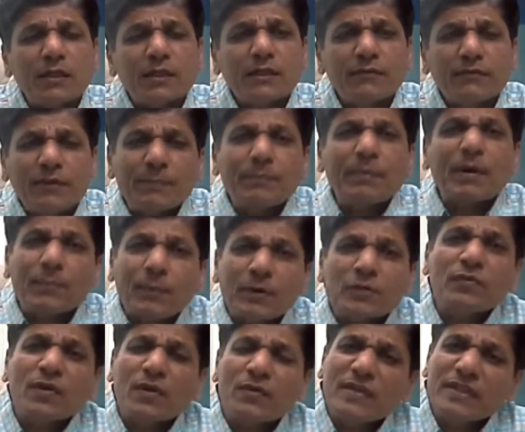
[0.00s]
very purpose
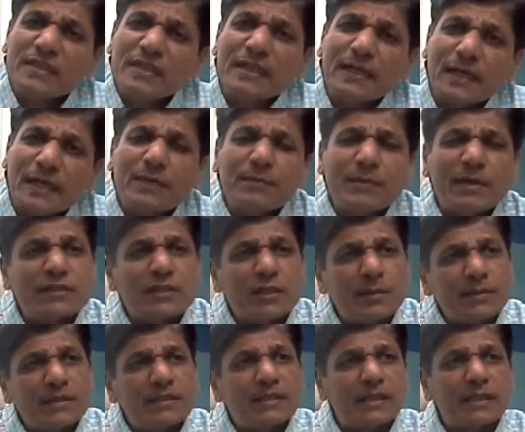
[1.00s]
for which these agreements have
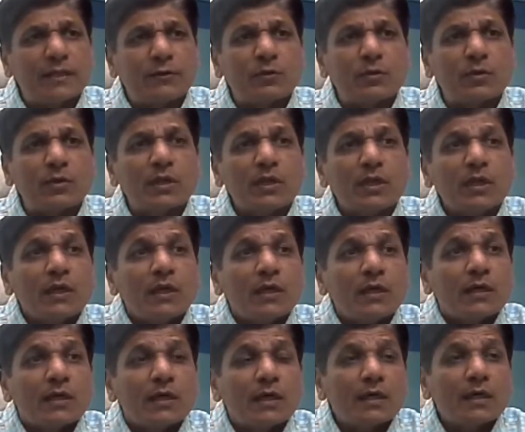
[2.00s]
been there,
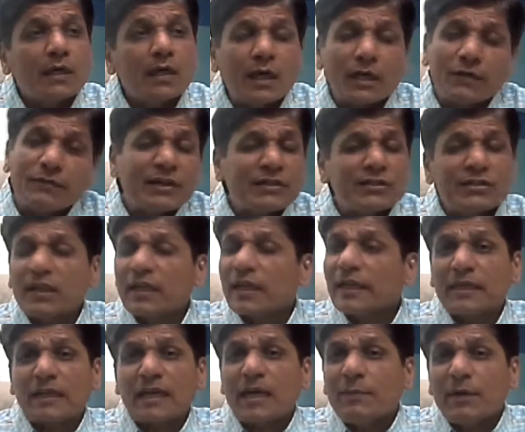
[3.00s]
a convention
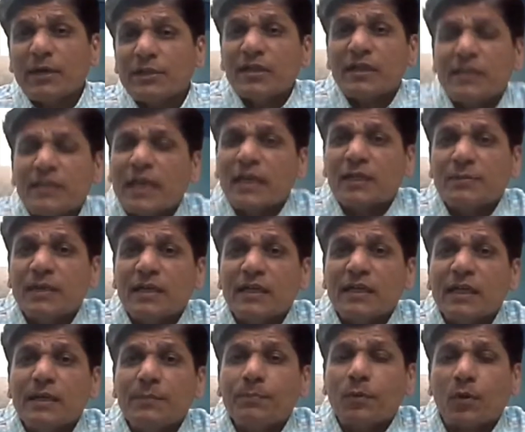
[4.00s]
like climate change has been
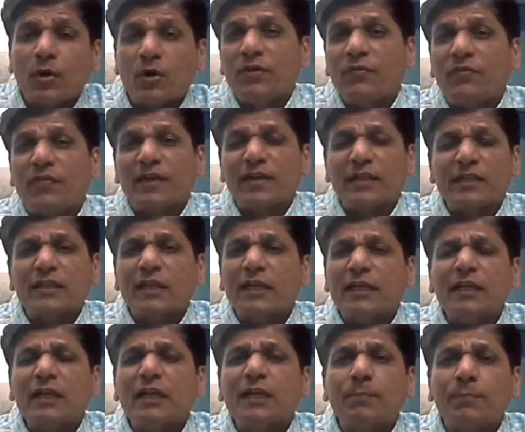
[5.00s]
really proliferated. It's
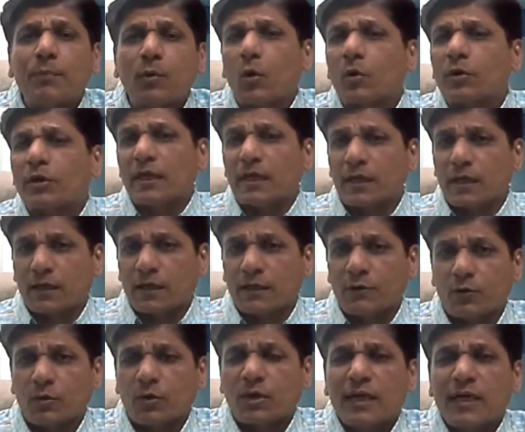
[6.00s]
literally blotting,
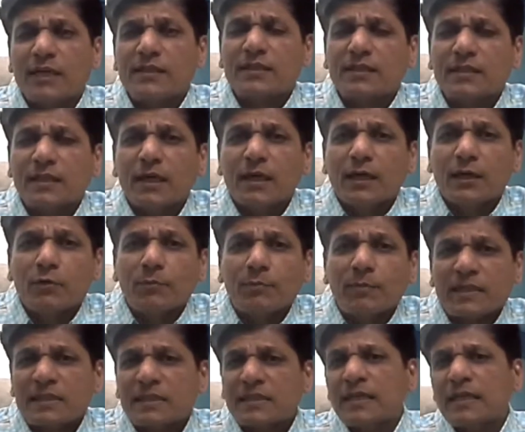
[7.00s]
it's
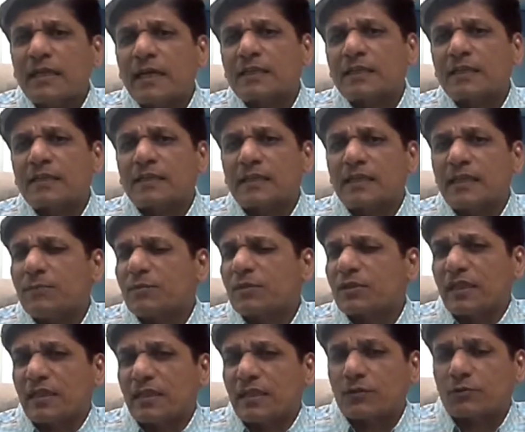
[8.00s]
bursting at the seams,
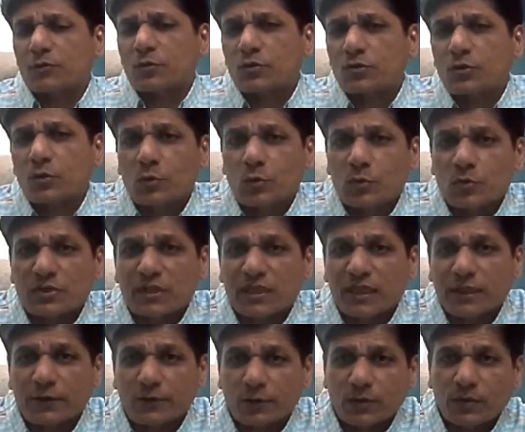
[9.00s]
so to
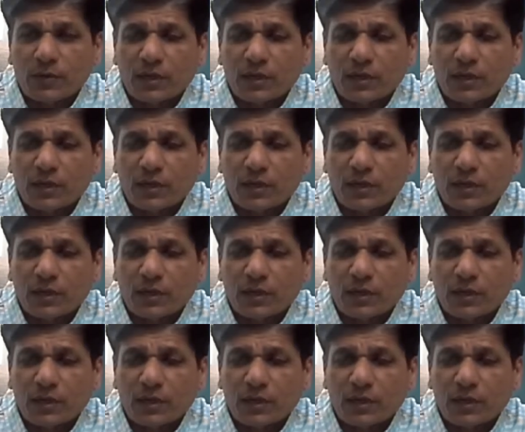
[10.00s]
say,